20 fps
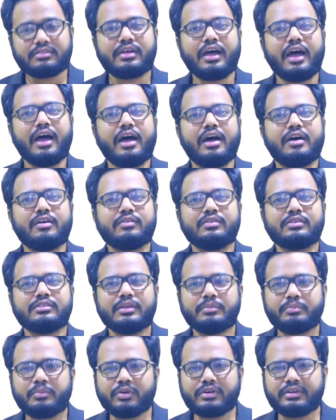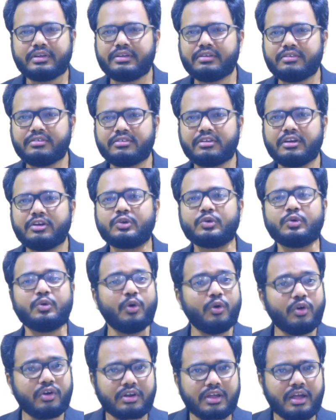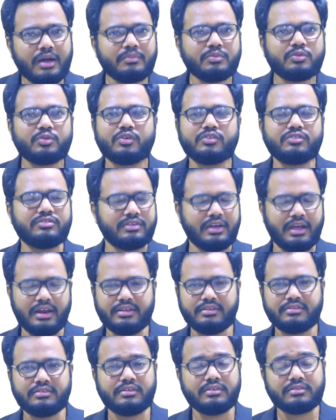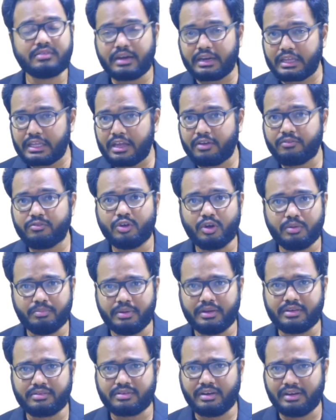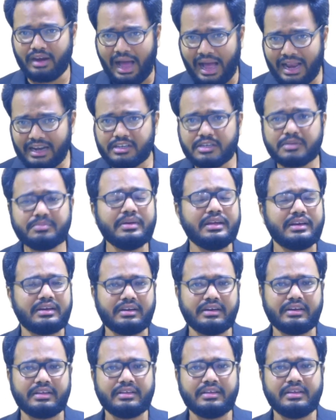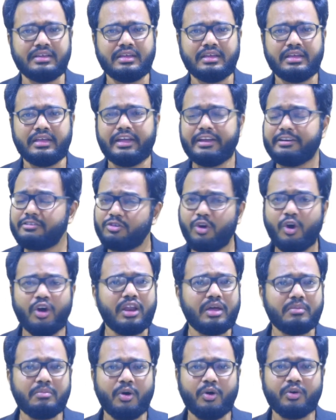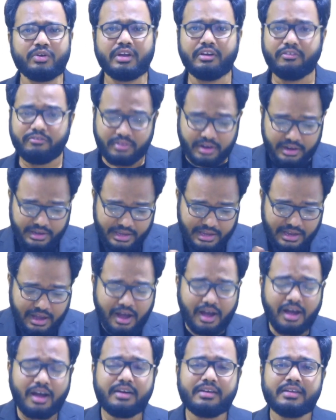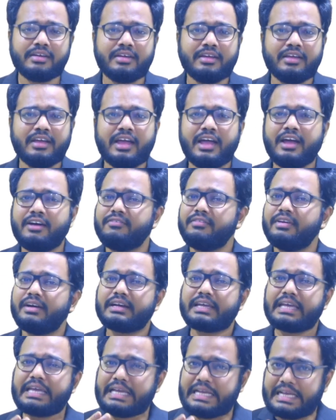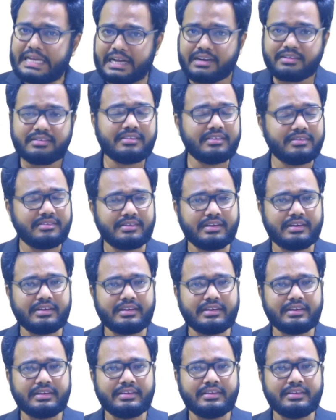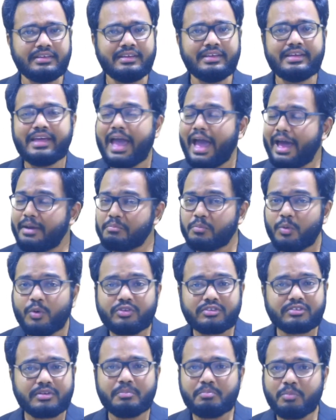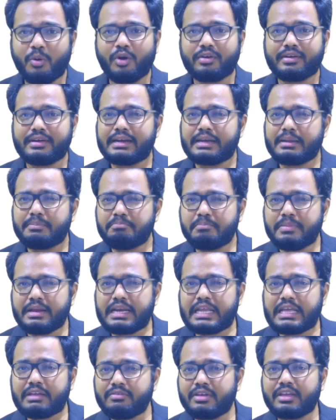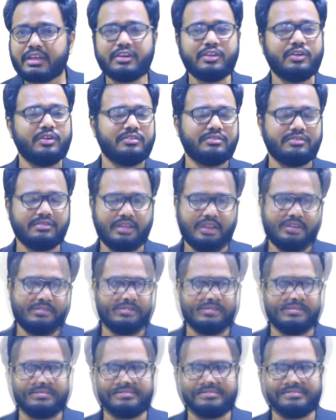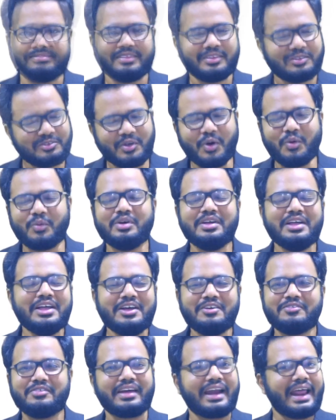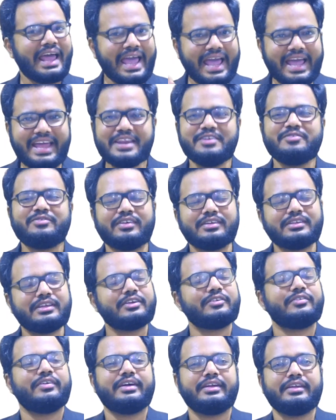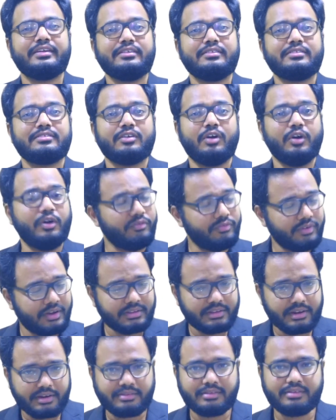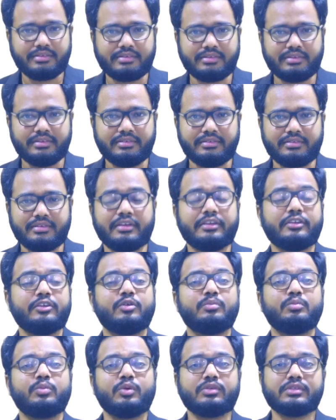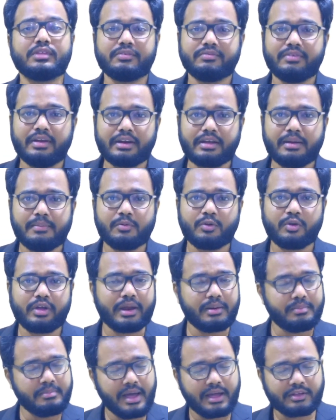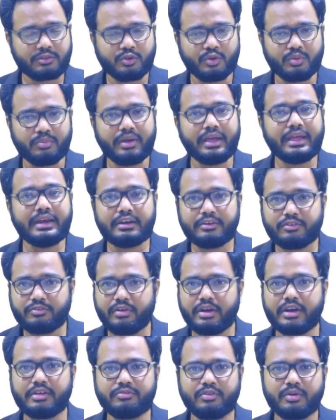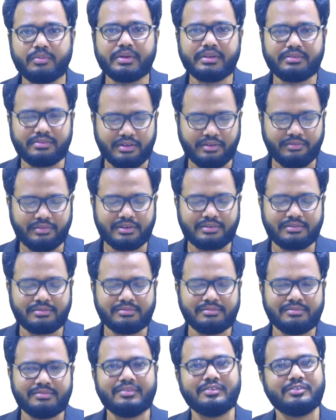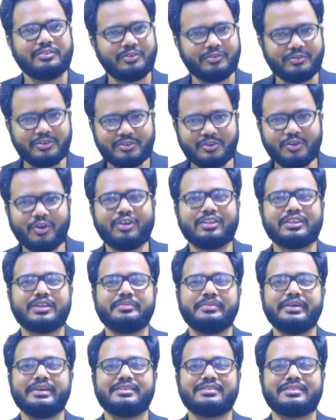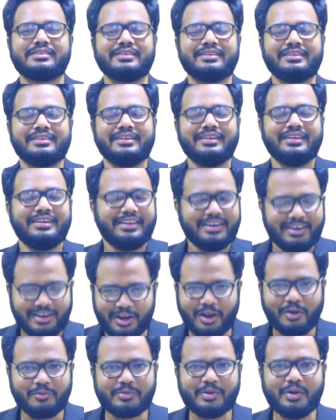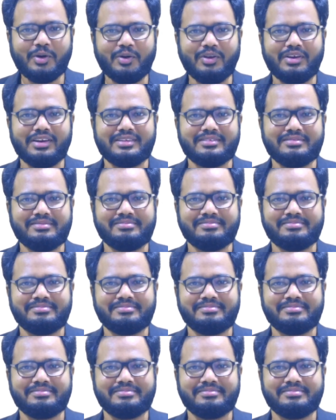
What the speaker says: have the potential to overcome those challenges and give your best. And ultimately, it's all about working hard, working consistently, and most importantly, believing in yourself. So, for any further queries or further assistance, you're more than welcome to get back through mail 24/7. So, wish you all the best. Love you all.